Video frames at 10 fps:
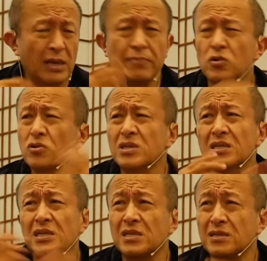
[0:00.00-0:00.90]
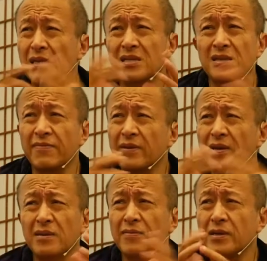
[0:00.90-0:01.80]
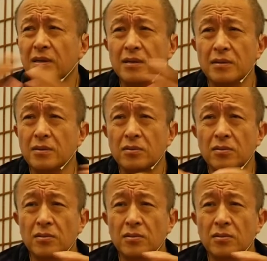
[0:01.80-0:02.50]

I'm using this as a very, very,